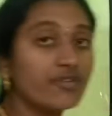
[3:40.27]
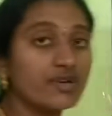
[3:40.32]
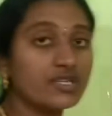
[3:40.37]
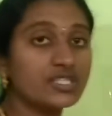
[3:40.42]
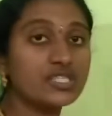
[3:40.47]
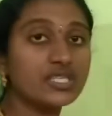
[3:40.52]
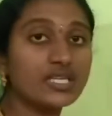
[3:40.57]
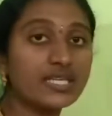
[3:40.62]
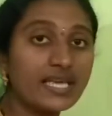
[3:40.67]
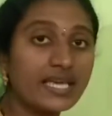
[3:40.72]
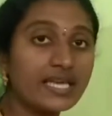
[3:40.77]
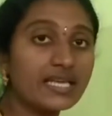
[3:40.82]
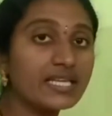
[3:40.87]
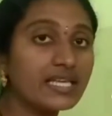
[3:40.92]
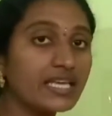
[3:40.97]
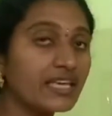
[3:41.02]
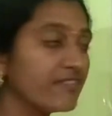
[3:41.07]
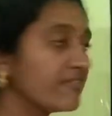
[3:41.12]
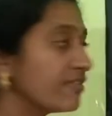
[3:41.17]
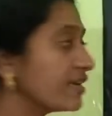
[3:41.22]
first n
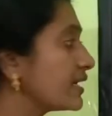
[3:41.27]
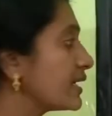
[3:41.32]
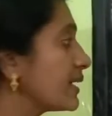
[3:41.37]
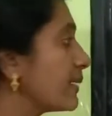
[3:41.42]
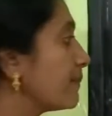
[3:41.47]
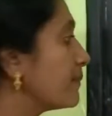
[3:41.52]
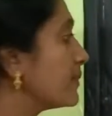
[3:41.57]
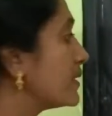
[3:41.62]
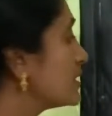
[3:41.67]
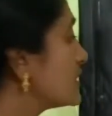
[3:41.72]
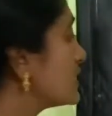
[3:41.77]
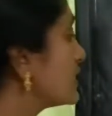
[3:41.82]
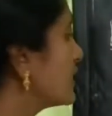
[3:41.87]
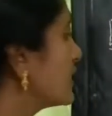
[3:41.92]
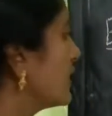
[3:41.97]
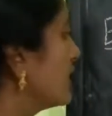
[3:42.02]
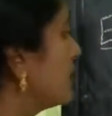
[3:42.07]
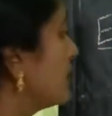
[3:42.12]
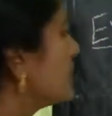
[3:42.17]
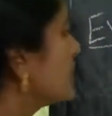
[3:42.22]
even numbers
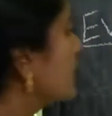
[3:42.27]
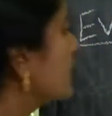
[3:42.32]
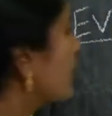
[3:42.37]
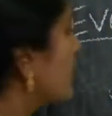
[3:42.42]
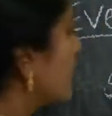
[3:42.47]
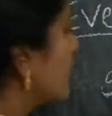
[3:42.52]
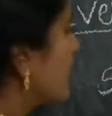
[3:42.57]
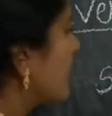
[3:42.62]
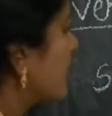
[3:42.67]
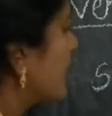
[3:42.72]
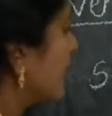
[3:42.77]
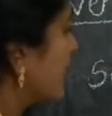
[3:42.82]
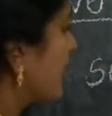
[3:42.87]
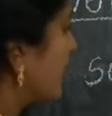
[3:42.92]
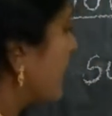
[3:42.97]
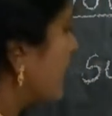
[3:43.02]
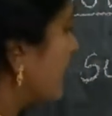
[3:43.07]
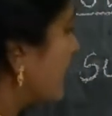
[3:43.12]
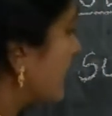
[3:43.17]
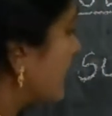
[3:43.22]
is
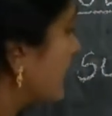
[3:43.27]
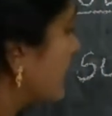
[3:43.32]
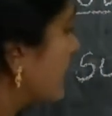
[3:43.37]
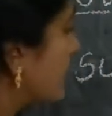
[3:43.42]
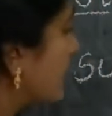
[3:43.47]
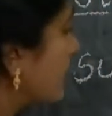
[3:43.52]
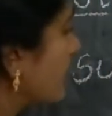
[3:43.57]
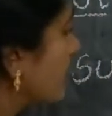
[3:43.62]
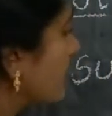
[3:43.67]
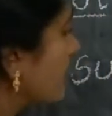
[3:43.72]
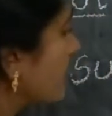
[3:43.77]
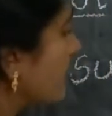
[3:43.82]
n into